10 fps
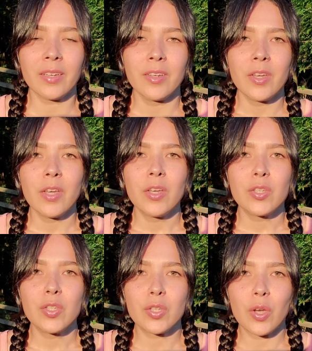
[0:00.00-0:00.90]

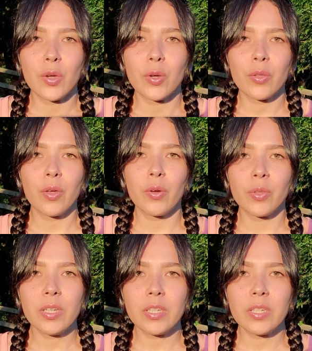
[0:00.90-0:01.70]
So the only